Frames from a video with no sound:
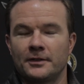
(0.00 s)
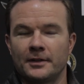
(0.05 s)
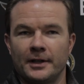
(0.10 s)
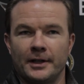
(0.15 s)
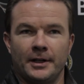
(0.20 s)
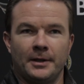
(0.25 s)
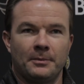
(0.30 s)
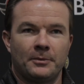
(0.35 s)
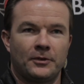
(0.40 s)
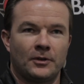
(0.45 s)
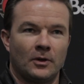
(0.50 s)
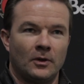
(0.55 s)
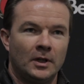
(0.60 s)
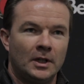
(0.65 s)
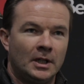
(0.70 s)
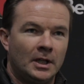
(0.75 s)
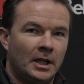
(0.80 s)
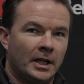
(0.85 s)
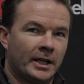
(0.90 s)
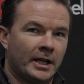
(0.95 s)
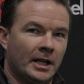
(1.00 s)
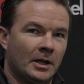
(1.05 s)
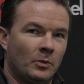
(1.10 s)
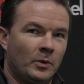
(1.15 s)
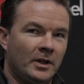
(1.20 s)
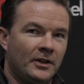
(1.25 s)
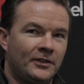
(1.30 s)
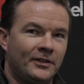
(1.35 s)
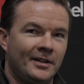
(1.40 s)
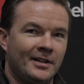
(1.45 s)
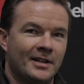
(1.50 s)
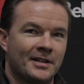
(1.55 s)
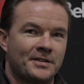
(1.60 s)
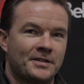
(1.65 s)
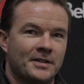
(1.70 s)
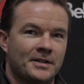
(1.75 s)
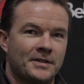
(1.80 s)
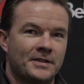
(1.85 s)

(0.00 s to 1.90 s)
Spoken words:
So again, we see this